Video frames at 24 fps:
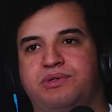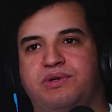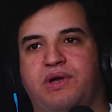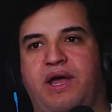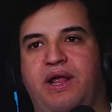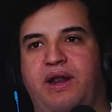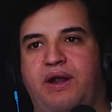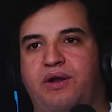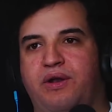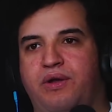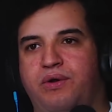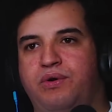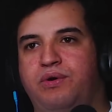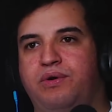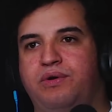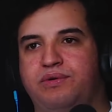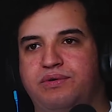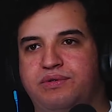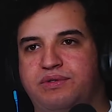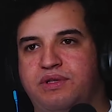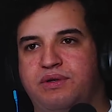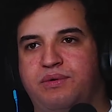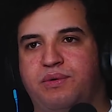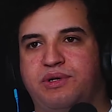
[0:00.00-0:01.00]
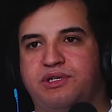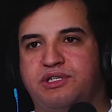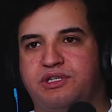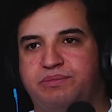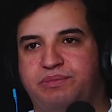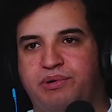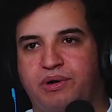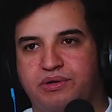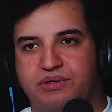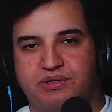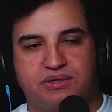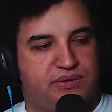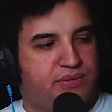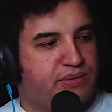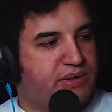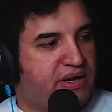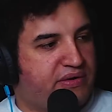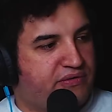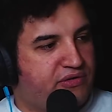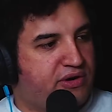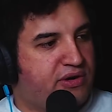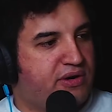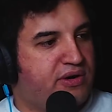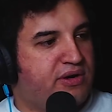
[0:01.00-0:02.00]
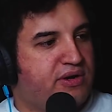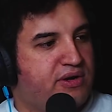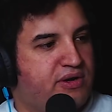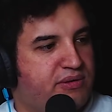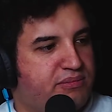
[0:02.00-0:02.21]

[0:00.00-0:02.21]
So I don't know who's the original poster or whatever.